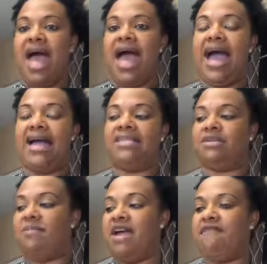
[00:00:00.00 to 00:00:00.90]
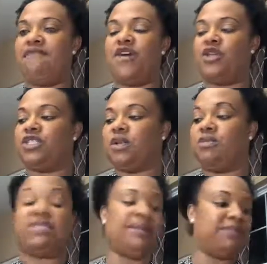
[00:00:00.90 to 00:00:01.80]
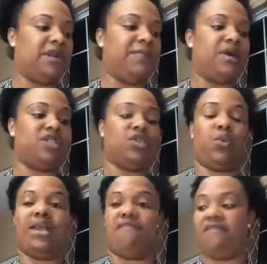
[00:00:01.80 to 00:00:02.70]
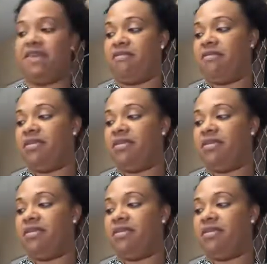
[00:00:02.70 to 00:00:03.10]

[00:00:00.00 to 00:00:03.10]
and my first September 25th.